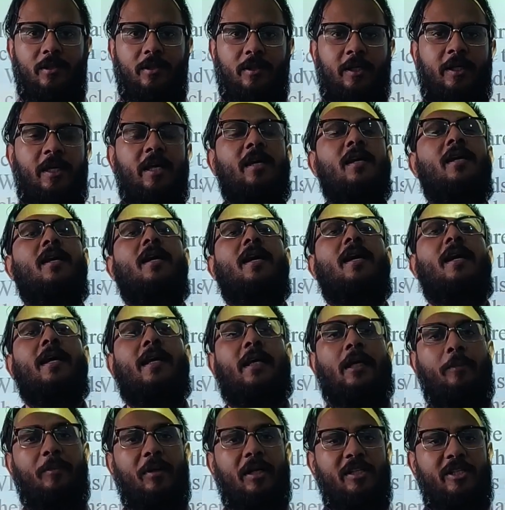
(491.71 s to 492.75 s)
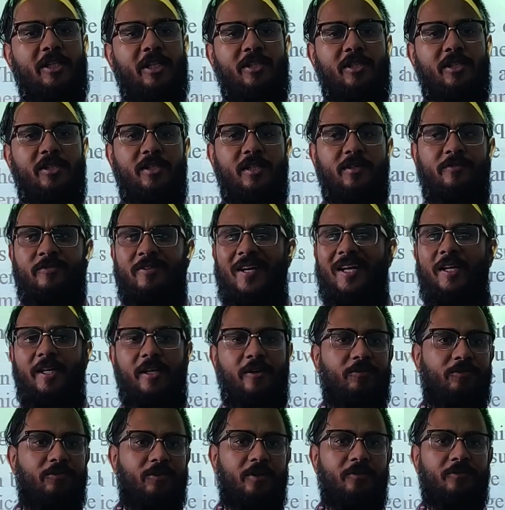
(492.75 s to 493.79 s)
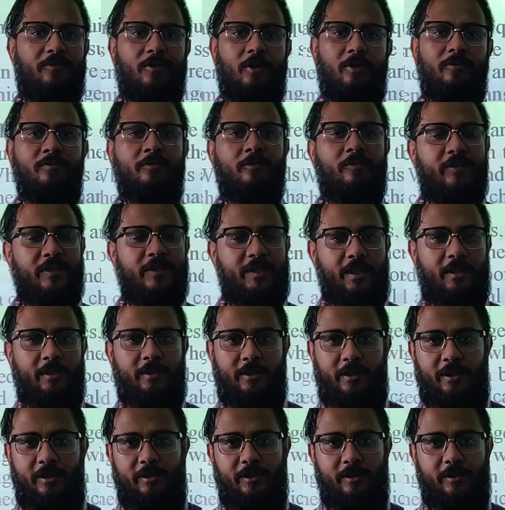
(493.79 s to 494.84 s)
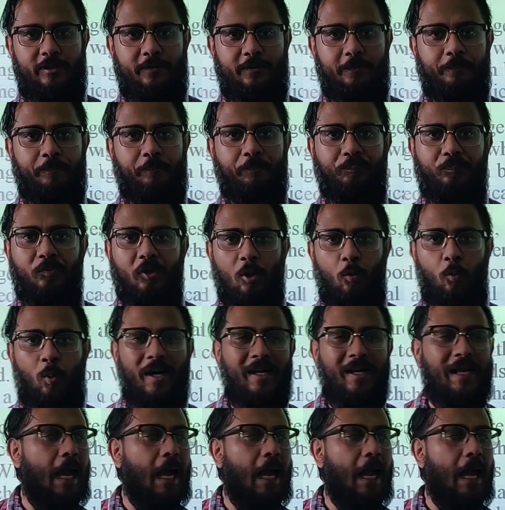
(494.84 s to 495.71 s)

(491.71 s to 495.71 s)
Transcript: Okay, chemical changes are very different from physical changes. What